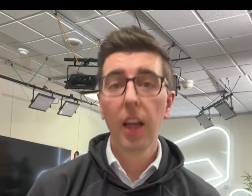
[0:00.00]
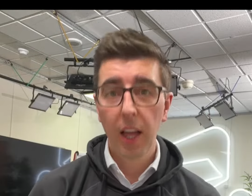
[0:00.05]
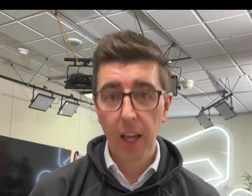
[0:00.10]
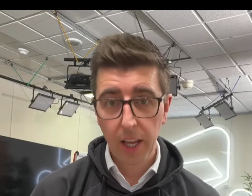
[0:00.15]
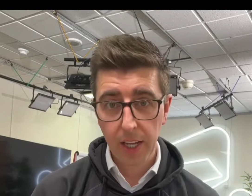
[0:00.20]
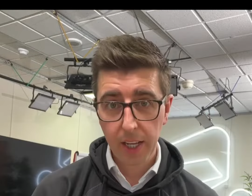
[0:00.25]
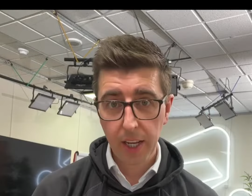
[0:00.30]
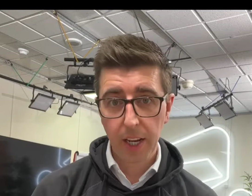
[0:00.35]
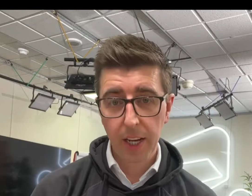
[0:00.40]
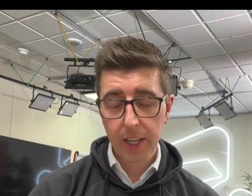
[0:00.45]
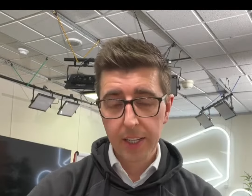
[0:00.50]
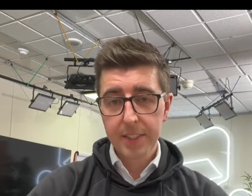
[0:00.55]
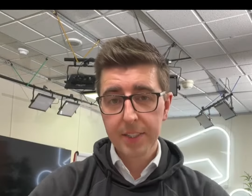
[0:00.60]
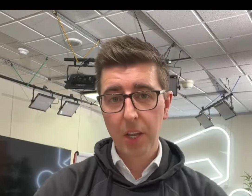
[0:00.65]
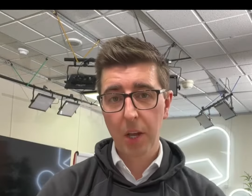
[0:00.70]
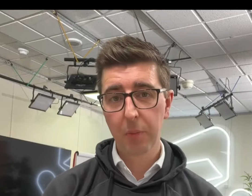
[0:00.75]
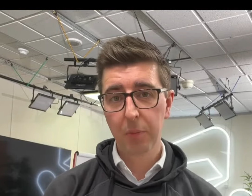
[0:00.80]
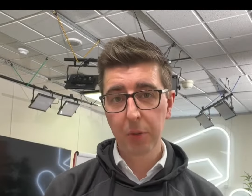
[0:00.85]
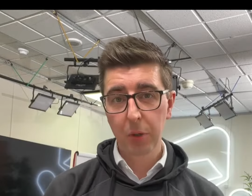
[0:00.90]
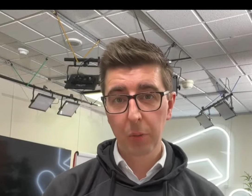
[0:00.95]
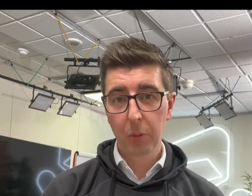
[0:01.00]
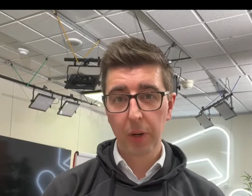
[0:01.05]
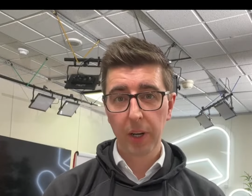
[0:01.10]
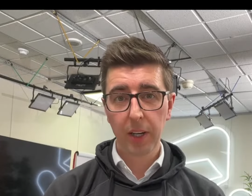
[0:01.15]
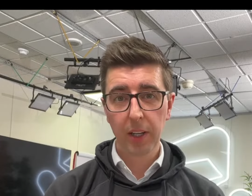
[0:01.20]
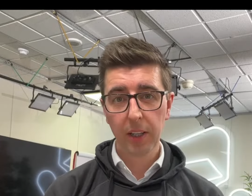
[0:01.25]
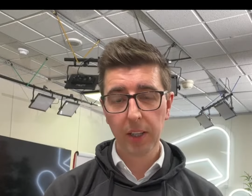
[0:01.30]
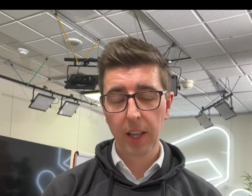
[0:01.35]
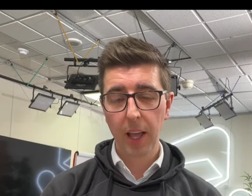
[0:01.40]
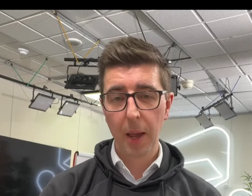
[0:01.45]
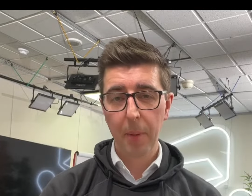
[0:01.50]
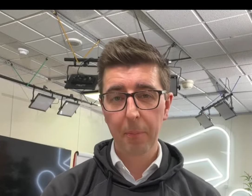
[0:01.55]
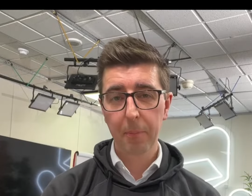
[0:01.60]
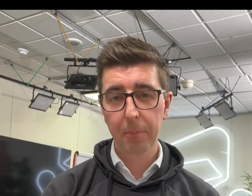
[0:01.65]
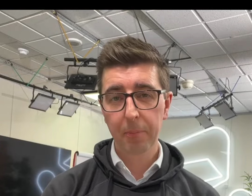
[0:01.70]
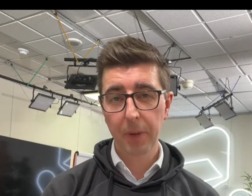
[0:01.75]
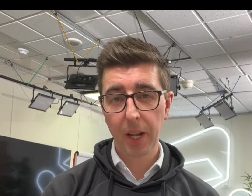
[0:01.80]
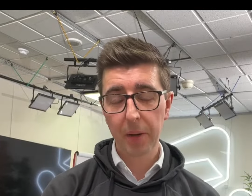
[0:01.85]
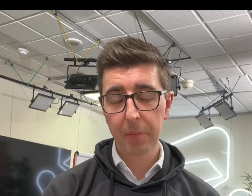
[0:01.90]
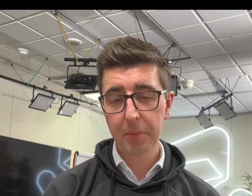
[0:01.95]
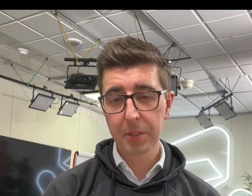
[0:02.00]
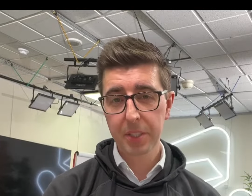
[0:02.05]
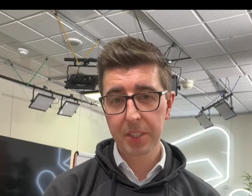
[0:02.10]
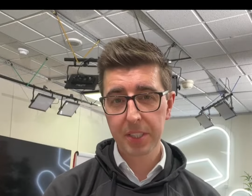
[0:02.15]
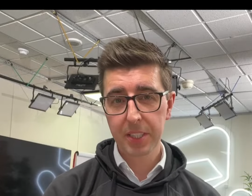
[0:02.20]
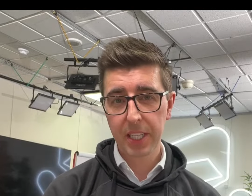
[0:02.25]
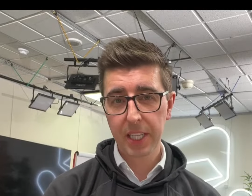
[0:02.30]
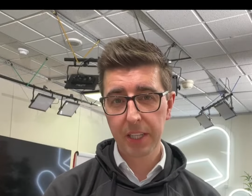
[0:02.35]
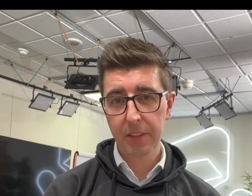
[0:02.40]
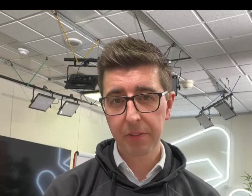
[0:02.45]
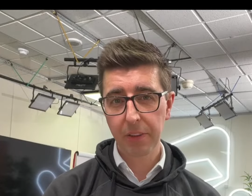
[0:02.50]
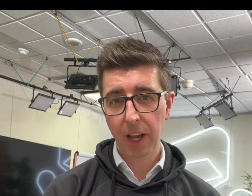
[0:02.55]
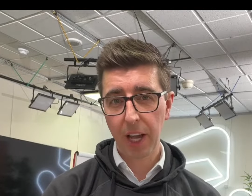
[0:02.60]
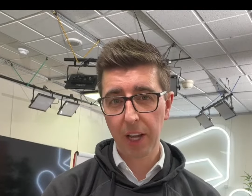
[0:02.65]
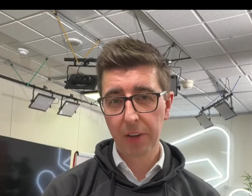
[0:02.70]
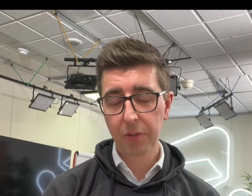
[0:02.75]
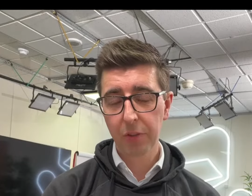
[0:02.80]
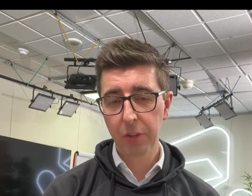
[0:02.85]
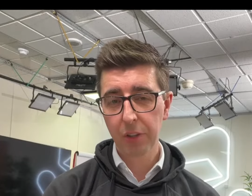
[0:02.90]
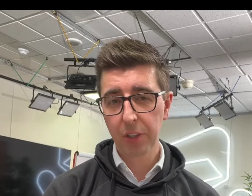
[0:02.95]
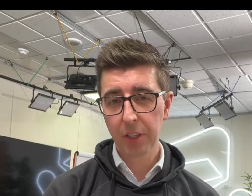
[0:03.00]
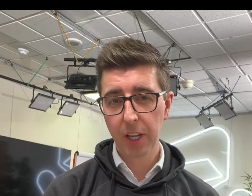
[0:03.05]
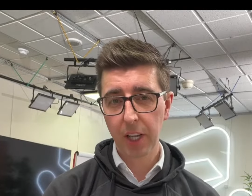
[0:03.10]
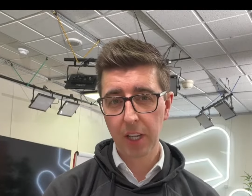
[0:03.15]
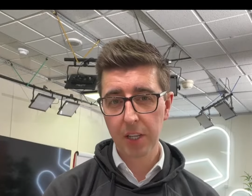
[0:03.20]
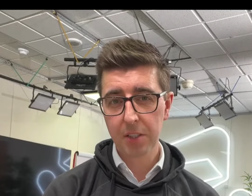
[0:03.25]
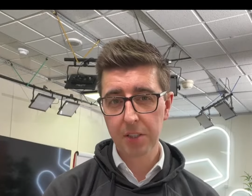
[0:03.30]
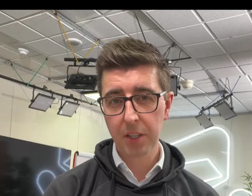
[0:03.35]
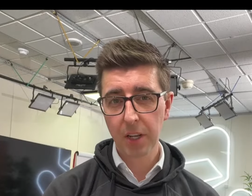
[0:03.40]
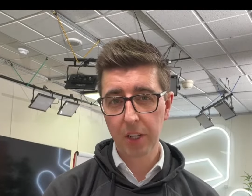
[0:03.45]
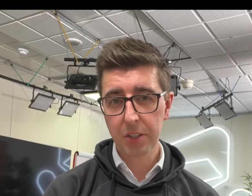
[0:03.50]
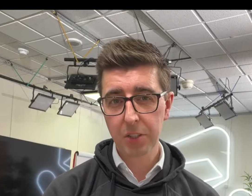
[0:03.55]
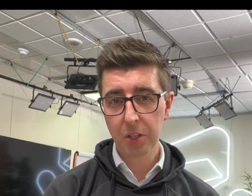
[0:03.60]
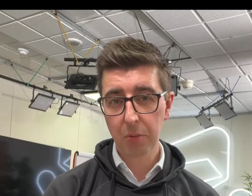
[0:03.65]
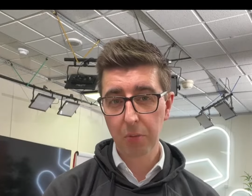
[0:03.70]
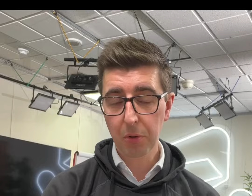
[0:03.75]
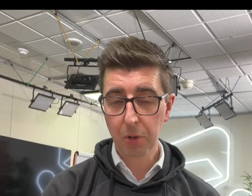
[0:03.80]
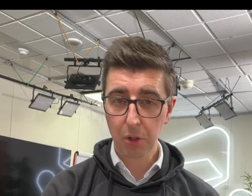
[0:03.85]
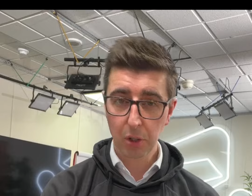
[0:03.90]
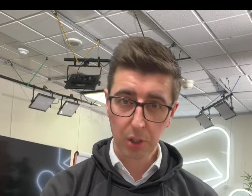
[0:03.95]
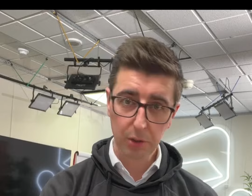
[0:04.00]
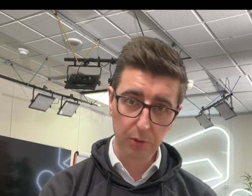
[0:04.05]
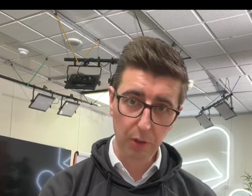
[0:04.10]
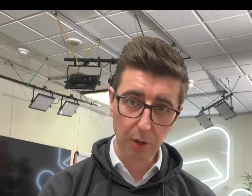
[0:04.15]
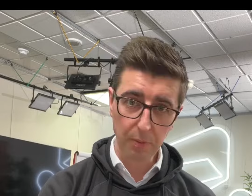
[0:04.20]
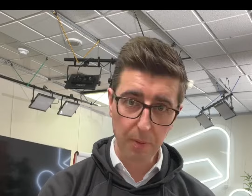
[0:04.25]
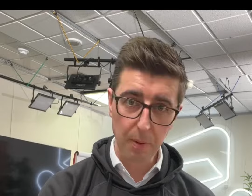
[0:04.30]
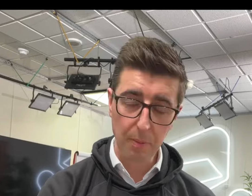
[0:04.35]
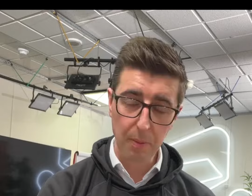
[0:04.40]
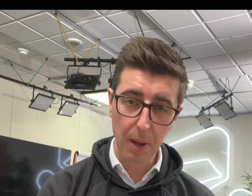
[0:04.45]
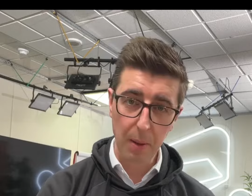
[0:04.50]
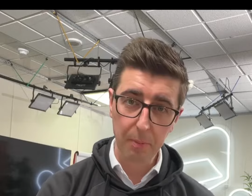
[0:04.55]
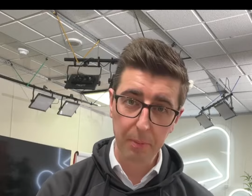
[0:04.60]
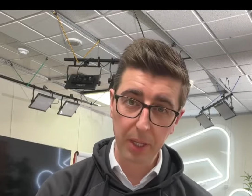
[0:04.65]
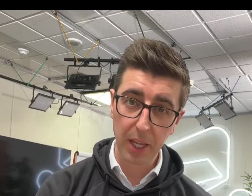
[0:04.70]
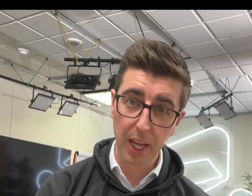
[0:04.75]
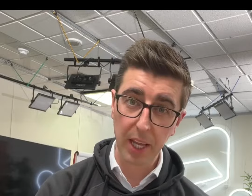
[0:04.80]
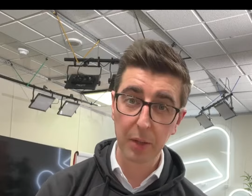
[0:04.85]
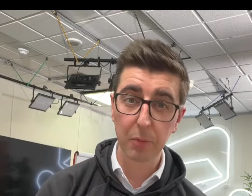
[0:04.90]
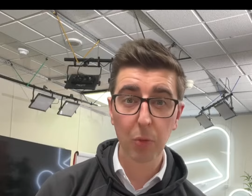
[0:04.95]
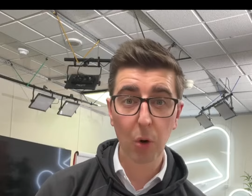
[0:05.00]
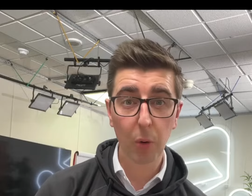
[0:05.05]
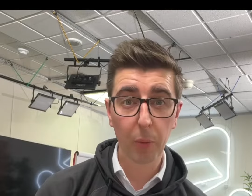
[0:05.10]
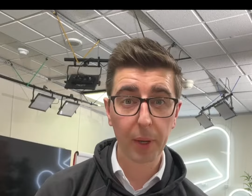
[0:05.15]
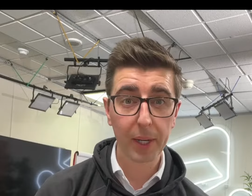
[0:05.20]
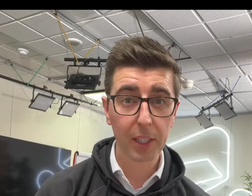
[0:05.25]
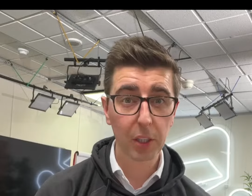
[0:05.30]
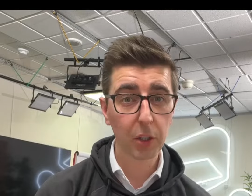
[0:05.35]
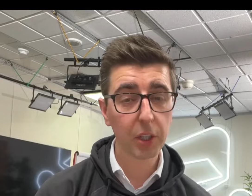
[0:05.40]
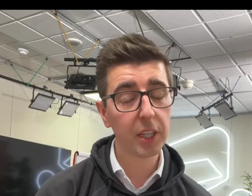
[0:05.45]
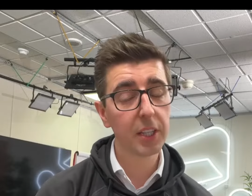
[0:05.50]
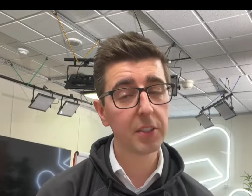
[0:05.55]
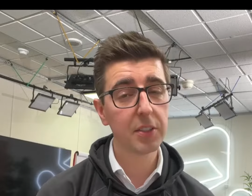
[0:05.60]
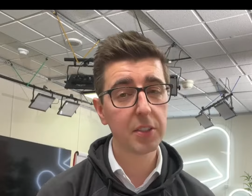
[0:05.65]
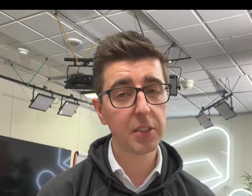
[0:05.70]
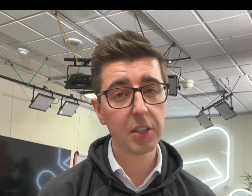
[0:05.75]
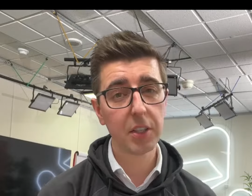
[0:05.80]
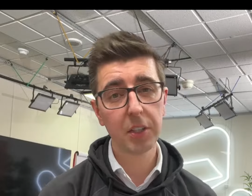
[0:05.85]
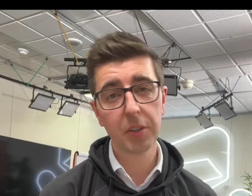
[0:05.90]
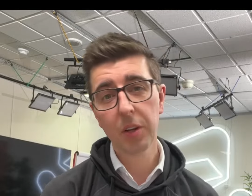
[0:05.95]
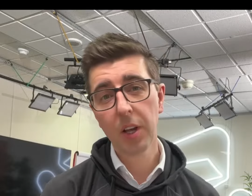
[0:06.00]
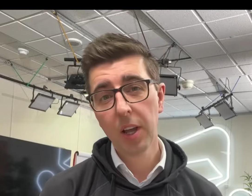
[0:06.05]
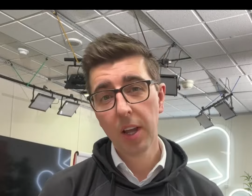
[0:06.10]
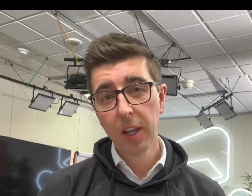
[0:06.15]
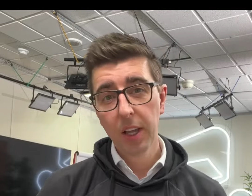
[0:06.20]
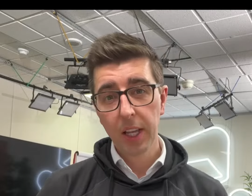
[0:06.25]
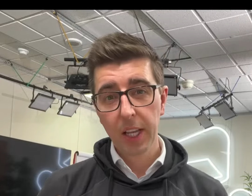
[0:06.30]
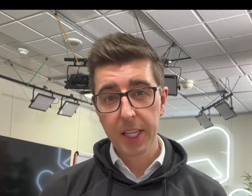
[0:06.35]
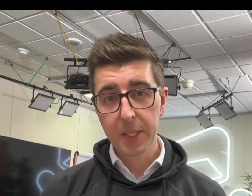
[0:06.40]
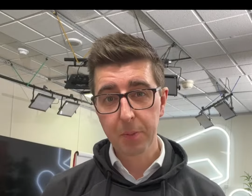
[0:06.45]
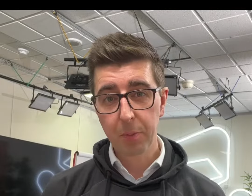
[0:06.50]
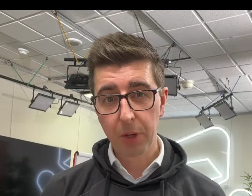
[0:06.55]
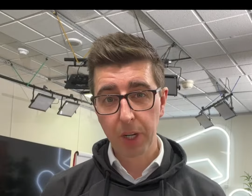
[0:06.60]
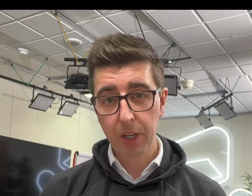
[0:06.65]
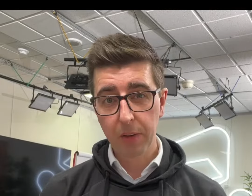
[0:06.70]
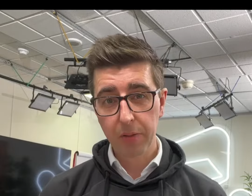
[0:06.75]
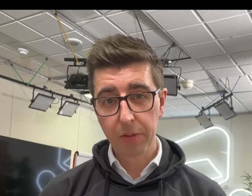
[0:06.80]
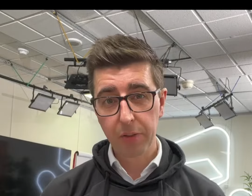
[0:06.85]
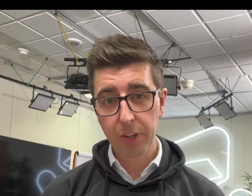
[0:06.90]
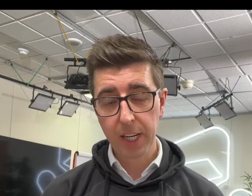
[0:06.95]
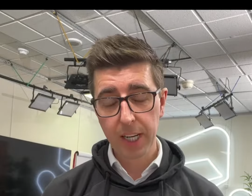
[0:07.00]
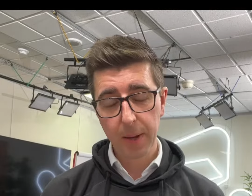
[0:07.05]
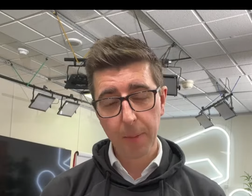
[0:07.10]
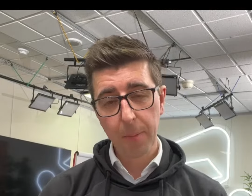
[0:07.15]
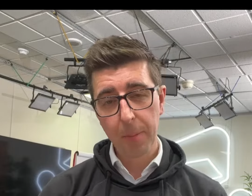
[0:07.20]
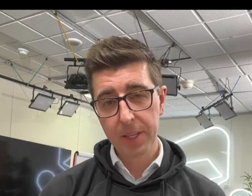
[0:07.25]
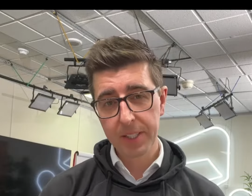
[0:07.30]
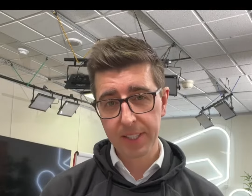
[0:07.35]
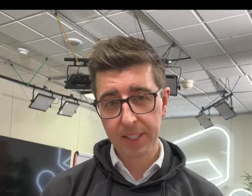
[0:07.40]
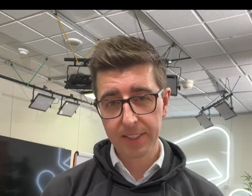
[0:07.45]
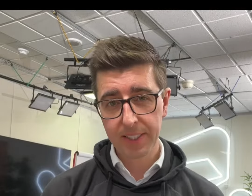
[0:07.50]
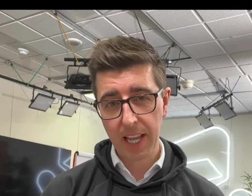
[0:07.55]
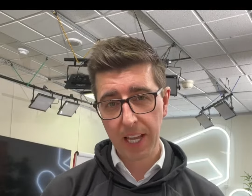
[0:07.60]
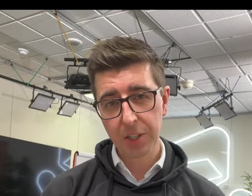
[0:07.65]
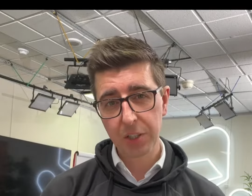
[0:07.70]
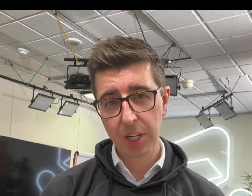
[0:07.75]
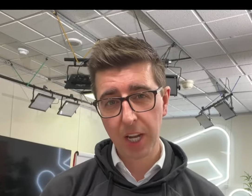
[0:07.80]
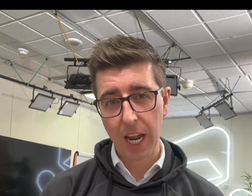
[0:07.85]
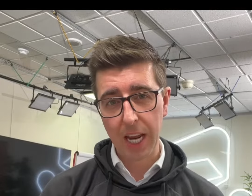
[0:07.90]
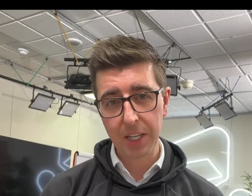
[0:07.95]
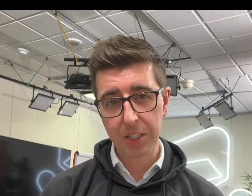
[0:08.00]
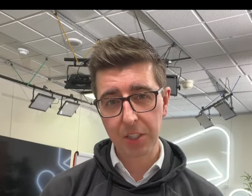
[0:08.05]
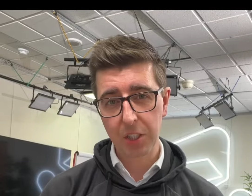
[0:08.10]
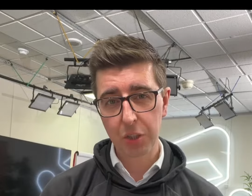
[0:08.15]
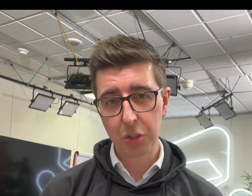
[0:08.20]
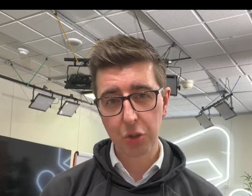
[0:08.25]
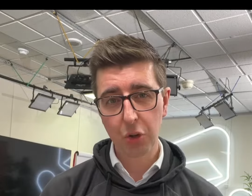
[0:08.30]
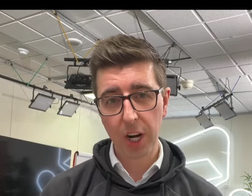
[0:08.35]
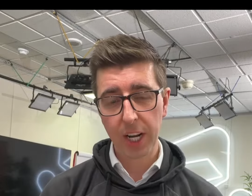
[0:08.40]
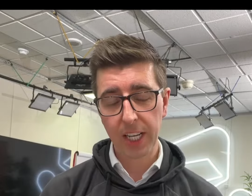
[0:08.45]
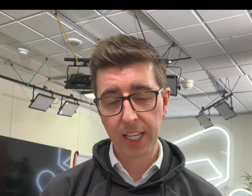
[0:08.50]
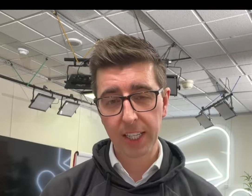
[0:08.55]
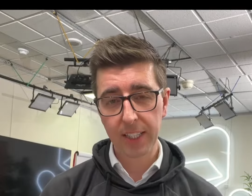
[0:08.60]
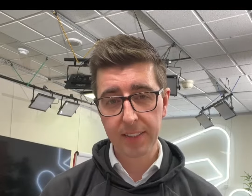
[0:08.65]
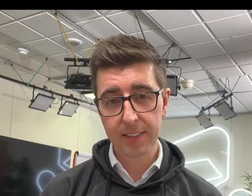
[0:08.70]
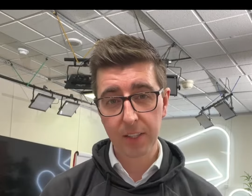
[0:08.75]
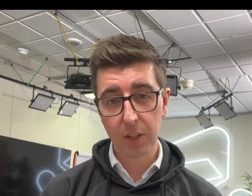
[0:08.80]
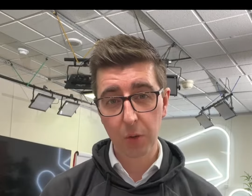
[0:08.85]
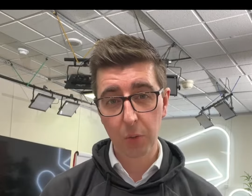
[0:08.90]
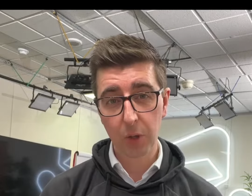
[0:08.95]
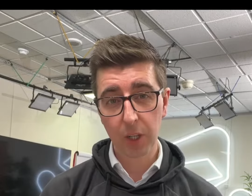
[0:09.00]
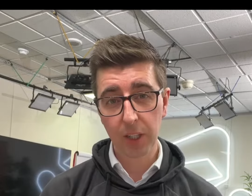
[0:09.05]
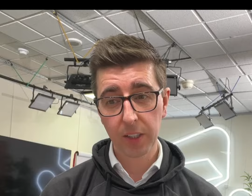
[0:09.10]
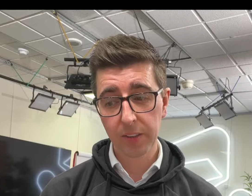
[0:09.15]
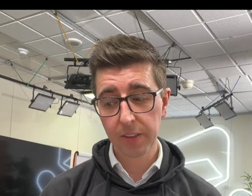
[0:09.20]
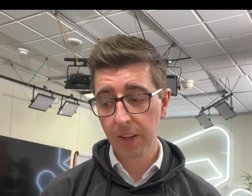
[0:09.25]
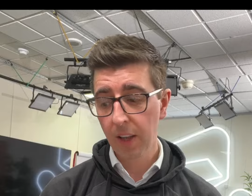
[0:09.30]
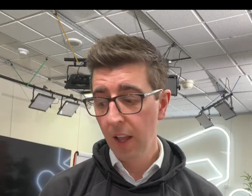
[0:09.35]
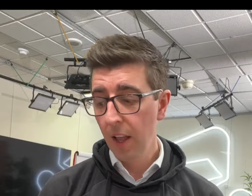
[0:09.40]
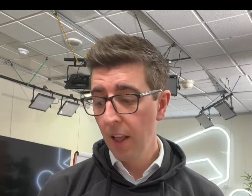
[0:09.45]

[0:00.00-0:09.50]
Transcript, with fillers: Hi guys, hope you're well. Um, my name's Steve. I run a startup called The Roadmap M B A, and what we're looking to do is bring free business education and training to the world.